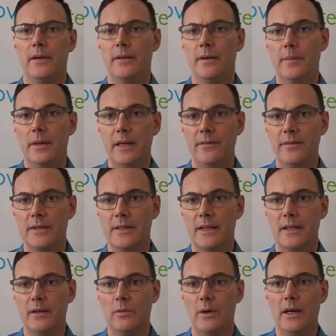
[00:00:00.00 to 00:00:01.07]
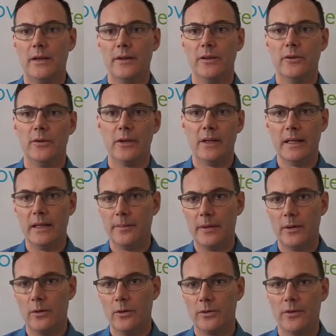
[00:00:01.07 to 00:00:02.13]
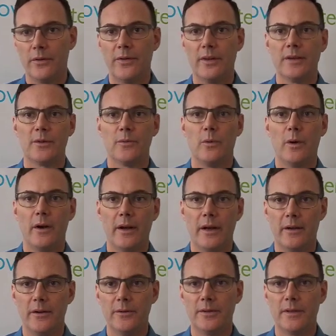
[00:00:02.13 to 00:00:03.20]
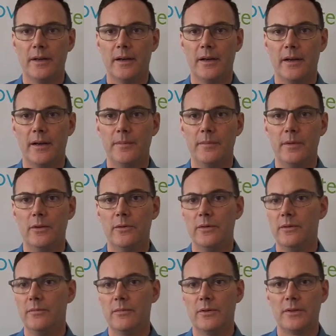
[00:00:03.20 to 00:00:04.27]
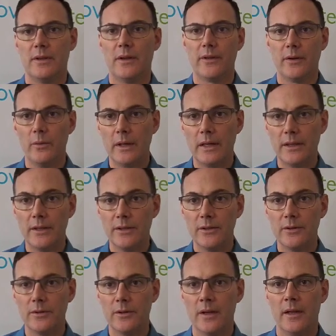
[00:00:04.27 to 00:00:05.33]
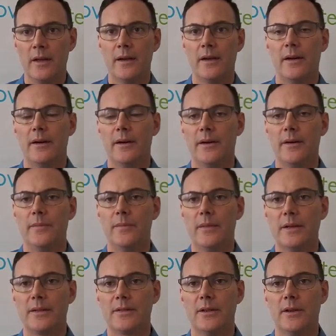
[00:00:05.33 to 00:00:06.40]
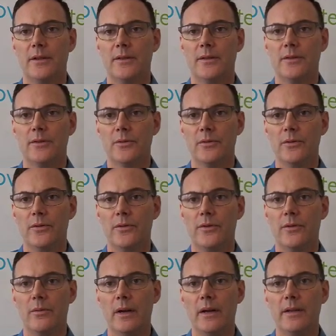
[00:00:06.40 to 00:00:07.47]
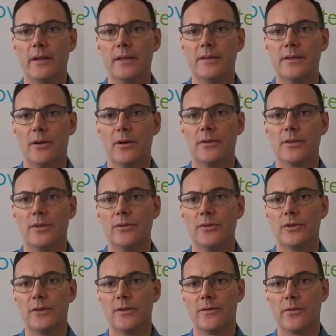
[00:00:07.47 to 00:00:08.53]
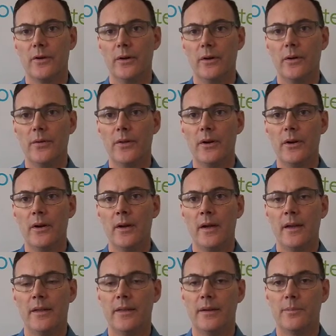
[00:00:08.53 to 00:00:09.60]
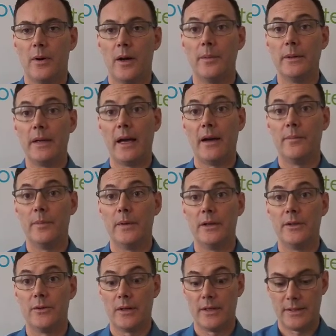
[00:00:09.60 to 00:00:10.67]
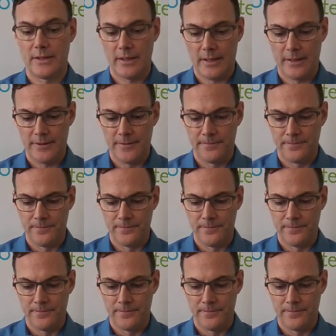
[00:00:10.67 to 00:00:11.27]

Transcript: They might even say, well, you're getting a bit older, things are wearing out, there's nothing we can do. That's not the truth. The reality is there are solutions for you out there that probably haven't been addressed yet.